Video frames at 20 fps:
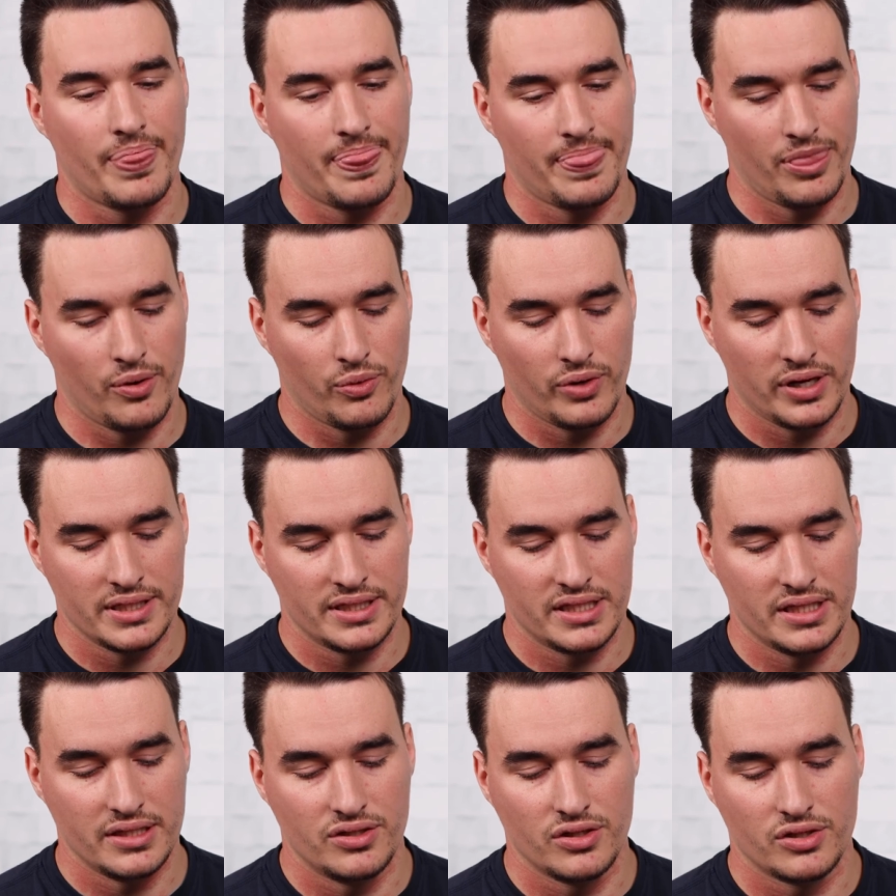The ways
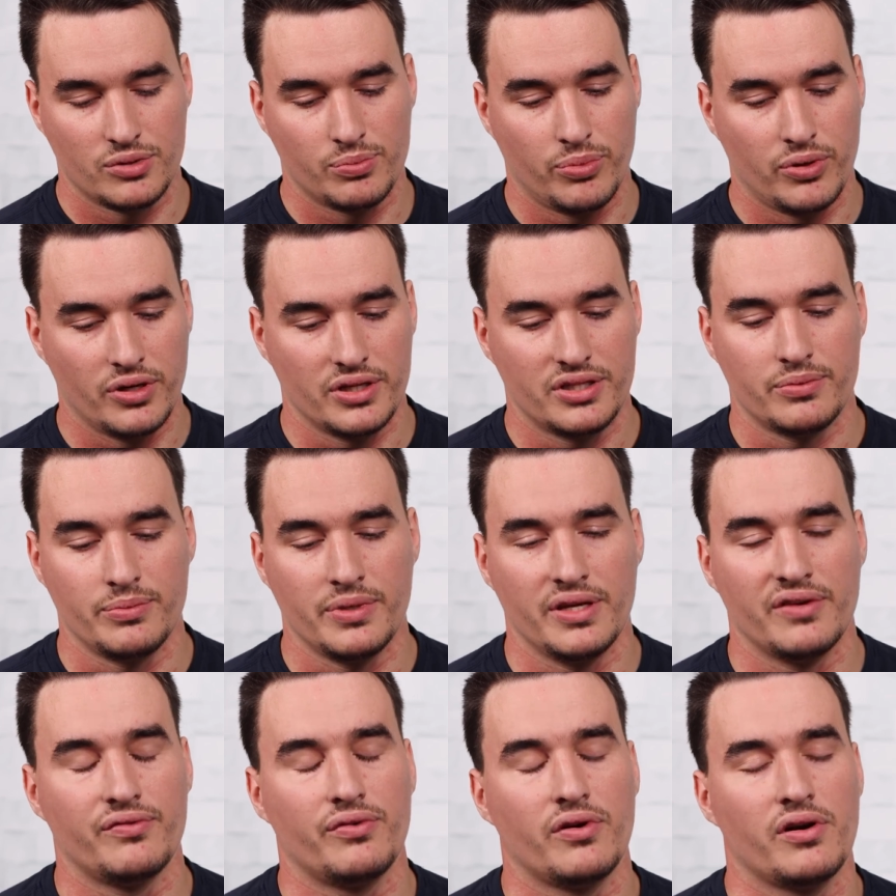He just puts me
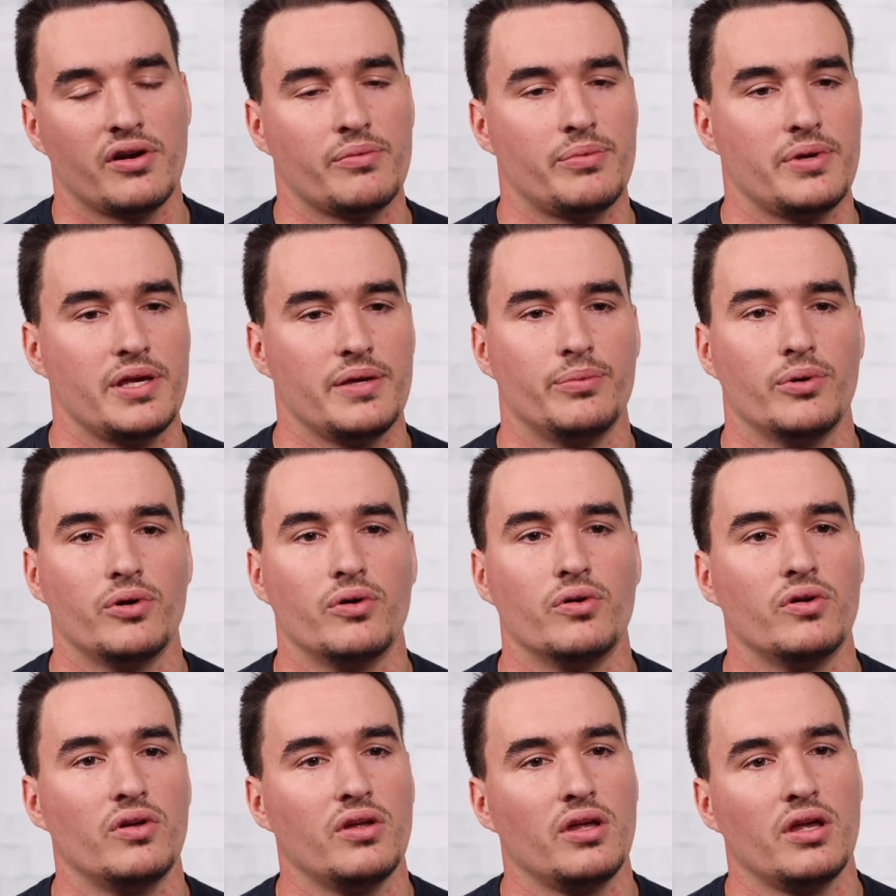in front of
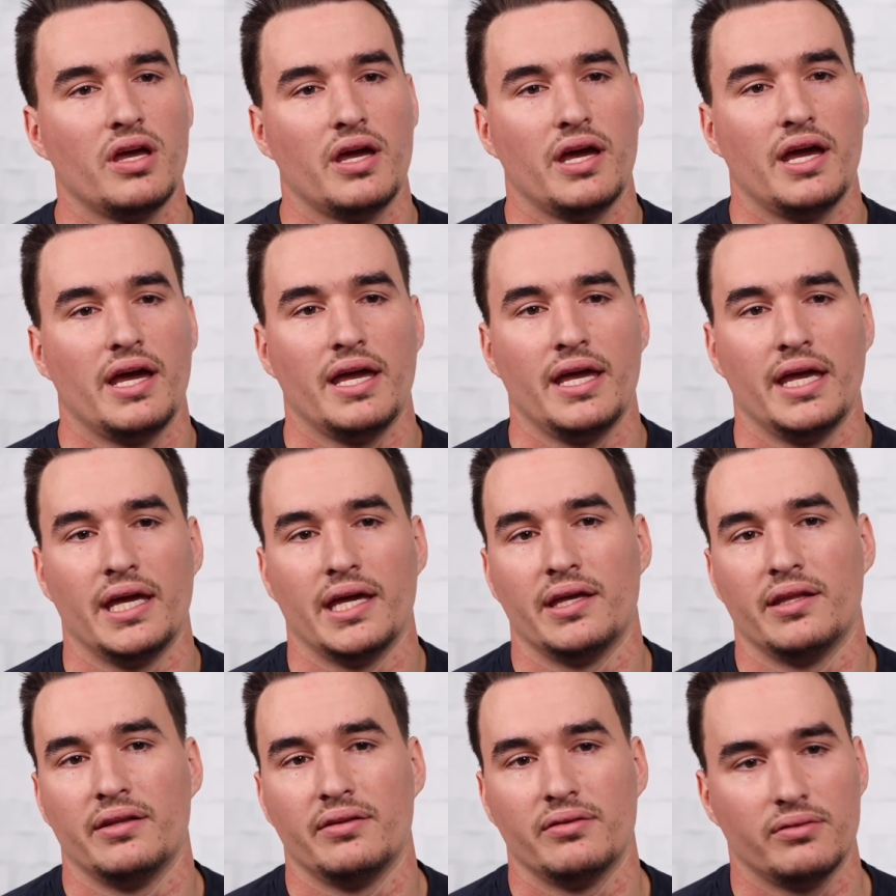people
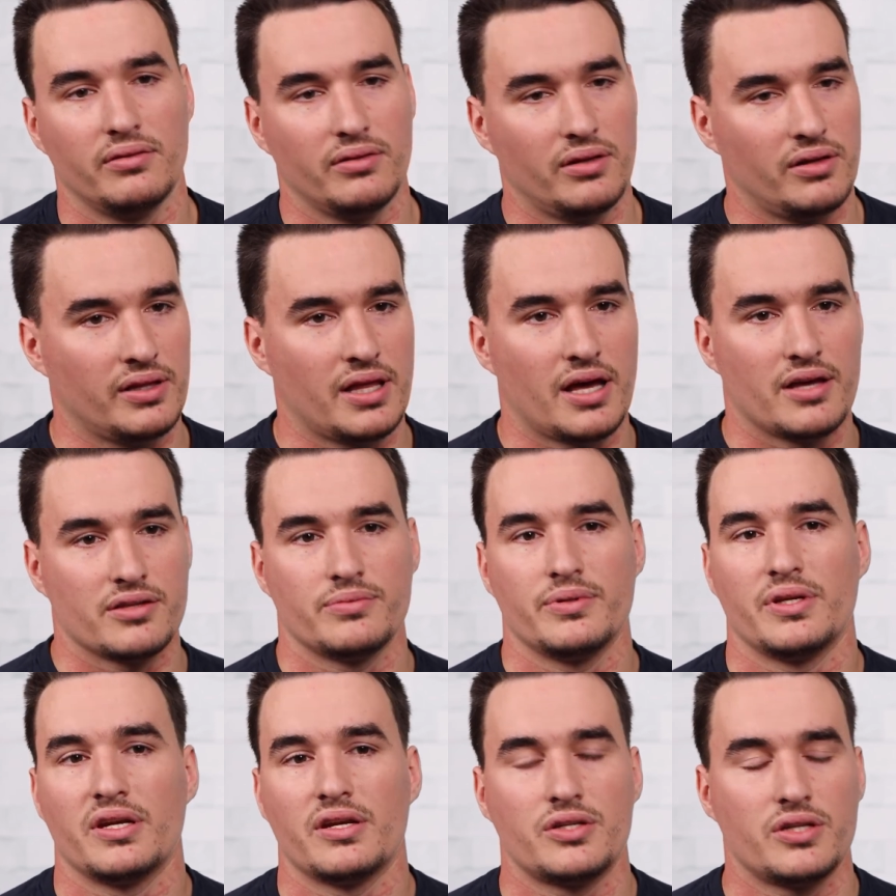and allows
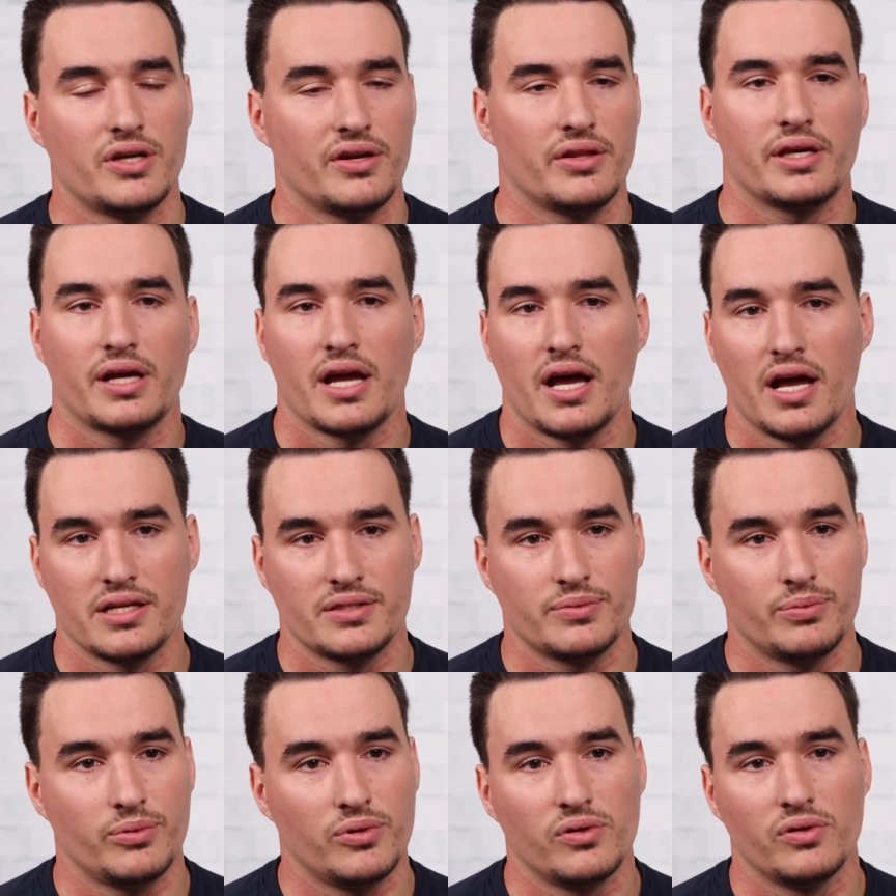me to share the
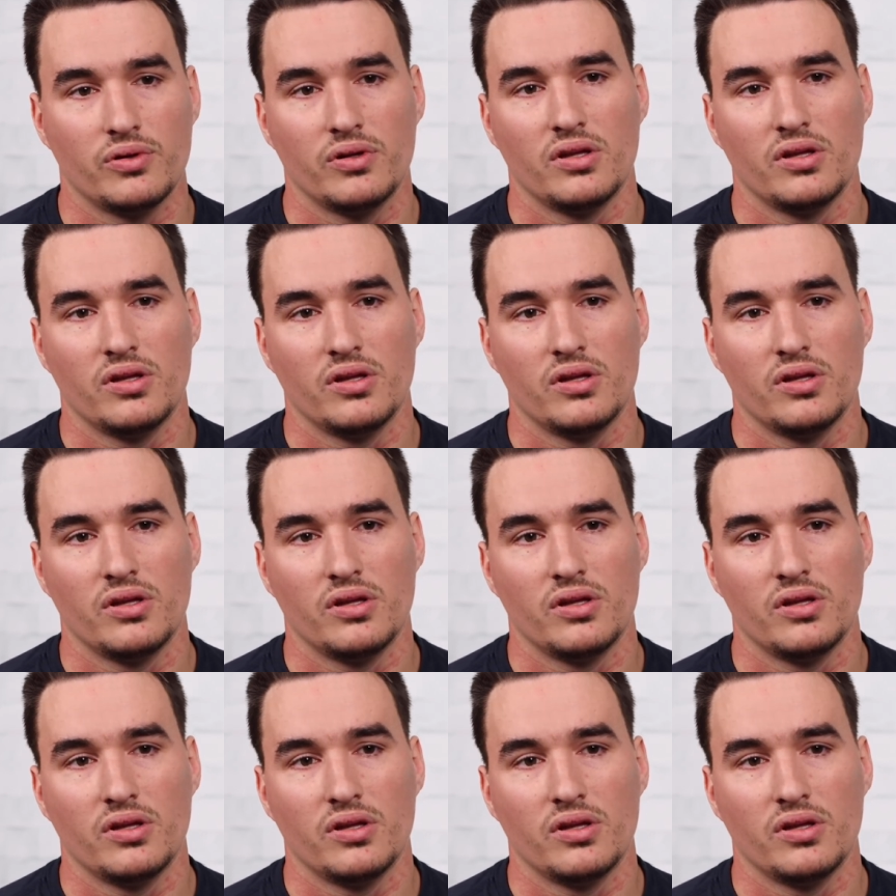gospel.